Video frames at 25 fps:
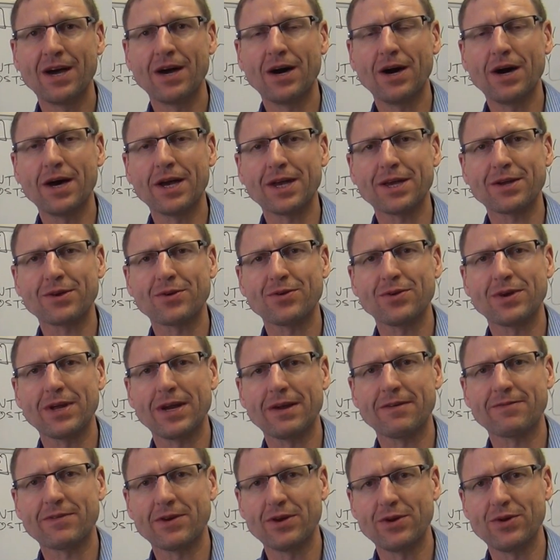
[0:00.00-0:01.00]
Hi, good
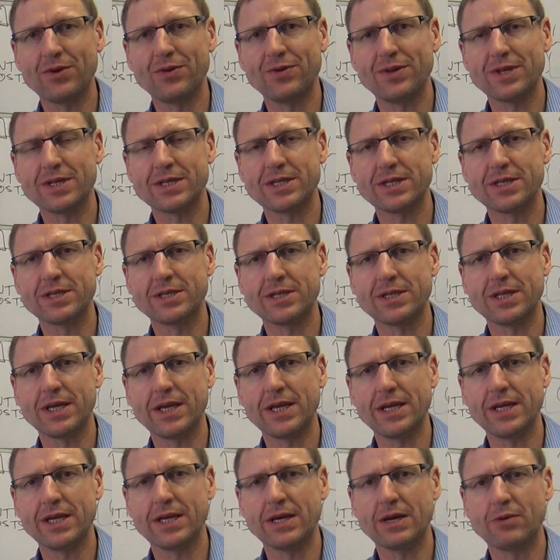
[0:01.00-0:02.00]
afternoon. This is
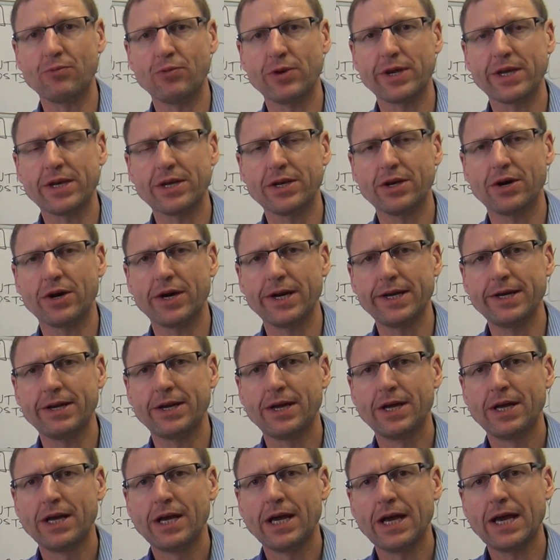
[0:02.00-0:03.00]
the week 9
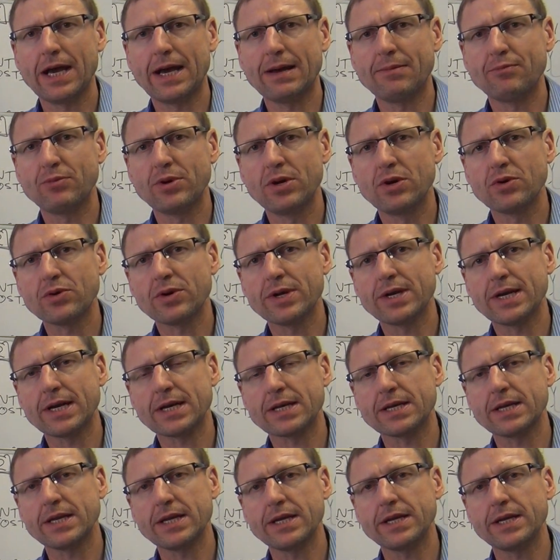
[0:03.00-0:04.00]
and we're looking
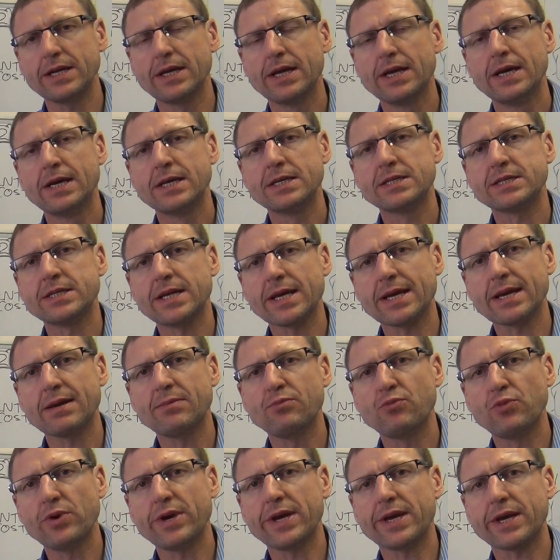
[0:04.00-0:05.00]
at the
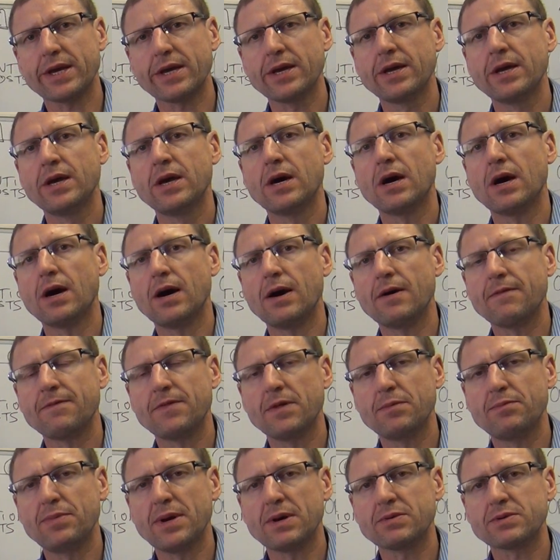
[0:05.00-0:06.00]
second week of
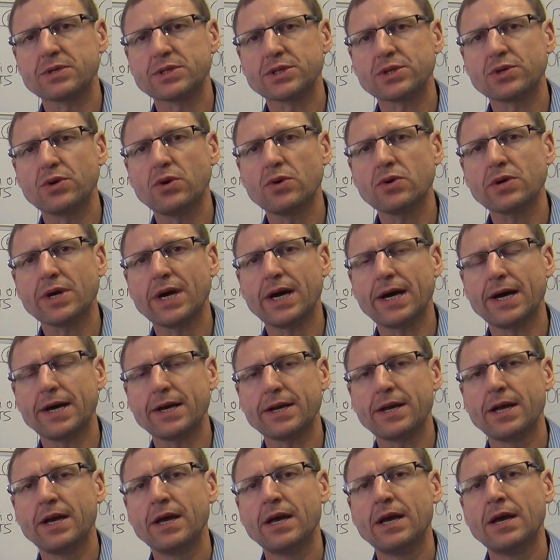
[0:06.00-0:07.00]
the Balanced
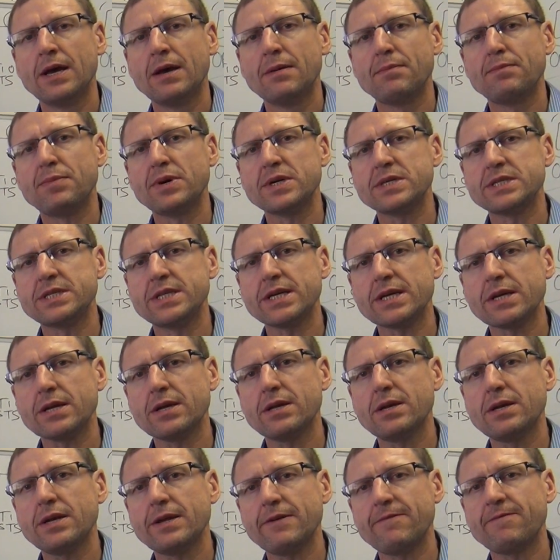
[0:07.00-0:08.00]
Scorecard,
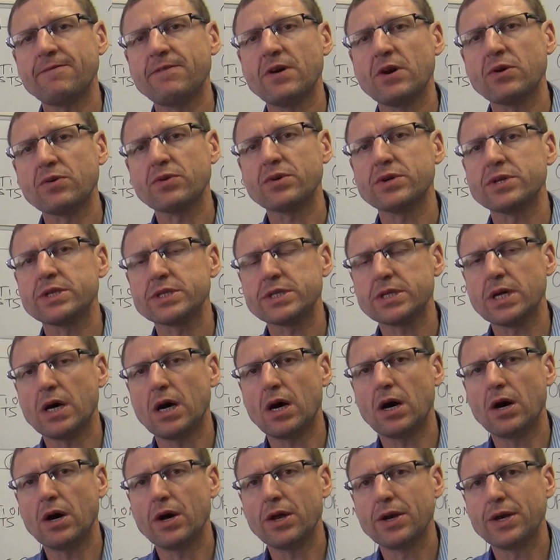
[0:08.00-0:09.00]
particularly focused
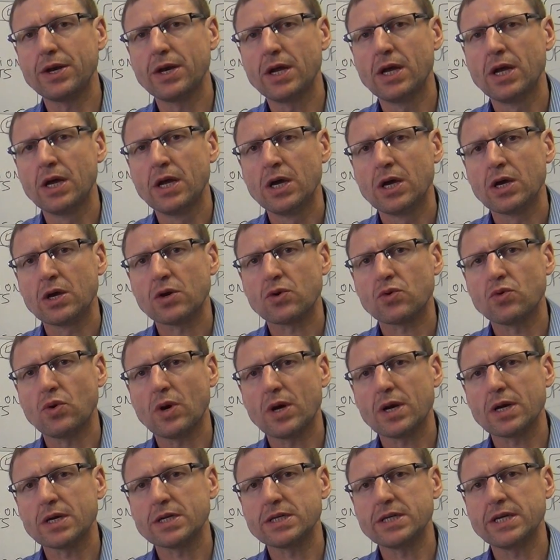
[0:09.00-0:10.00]
on
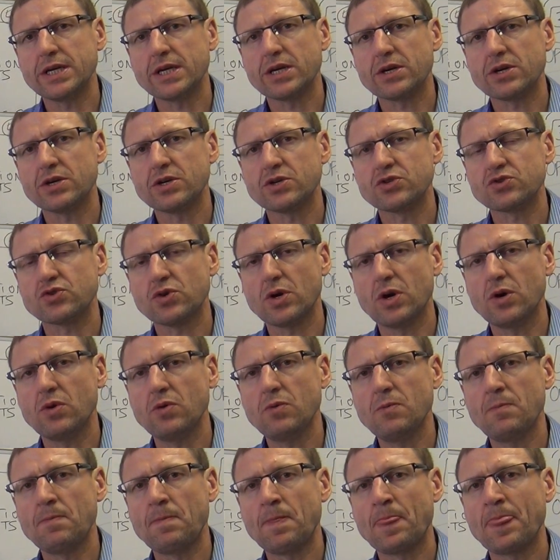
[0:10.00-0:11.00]
quality
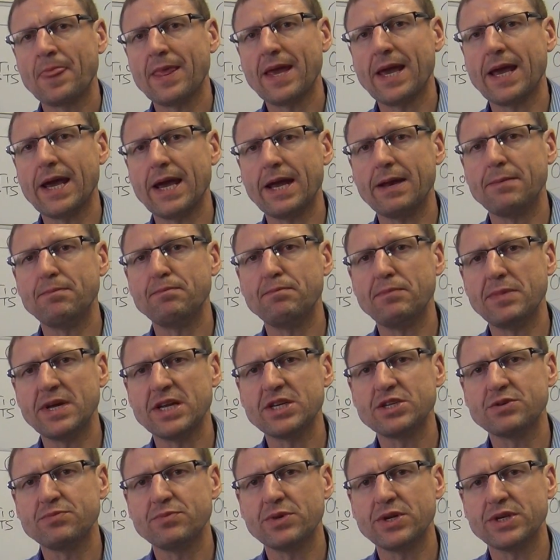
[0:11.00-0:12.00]
control and
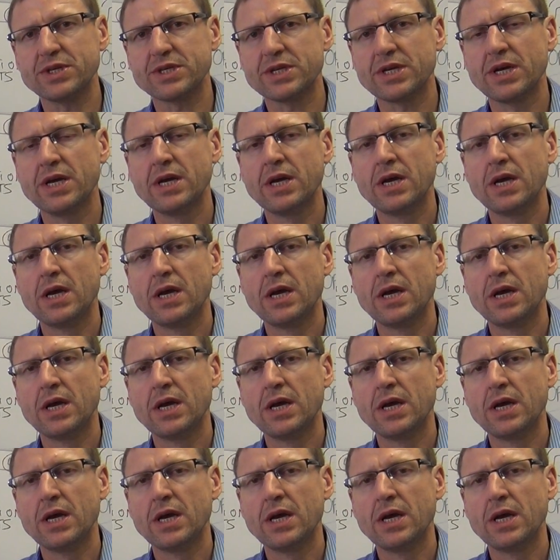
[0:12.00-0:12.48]
measurement,